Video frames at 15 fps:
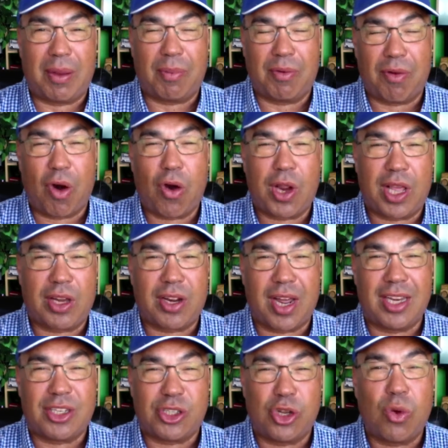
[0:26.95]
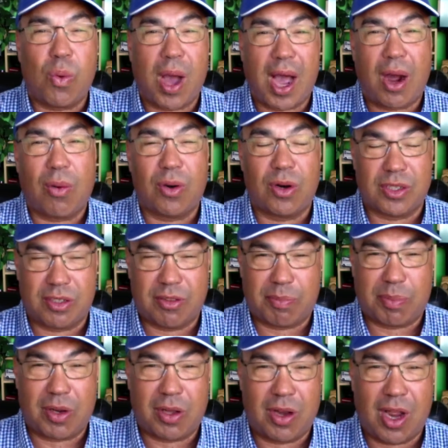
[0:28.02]
We've already done 2 hours of
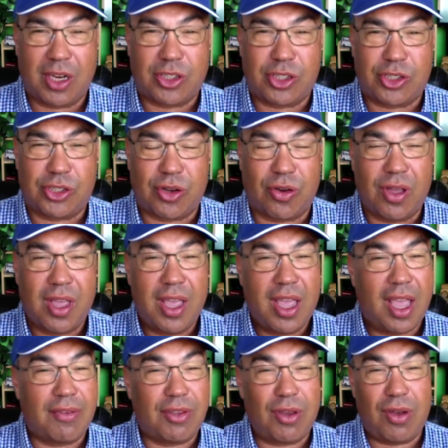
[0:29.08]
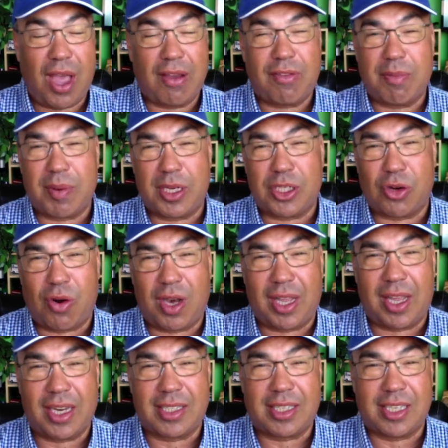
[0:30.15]
book launches. So if you haven't been
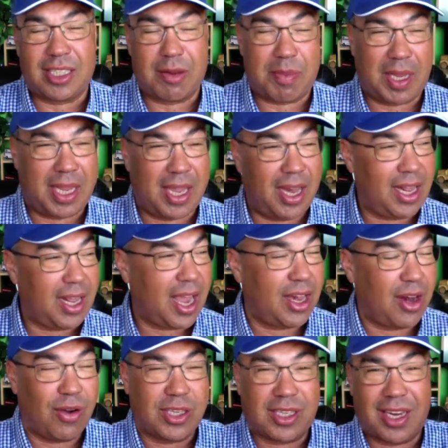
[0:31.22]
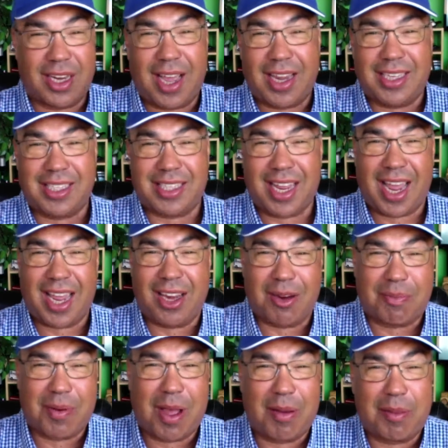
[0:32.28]
joining us since the beginning, I know it's a nice day.
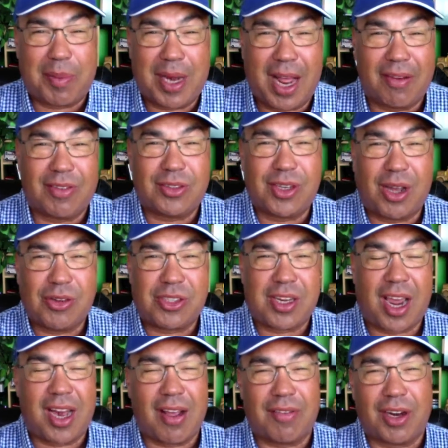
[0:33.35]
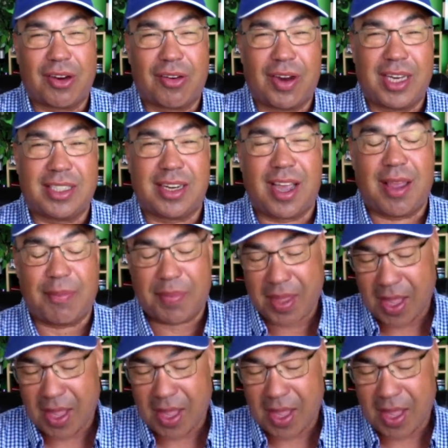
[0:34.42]
You've probably been outside having a great time.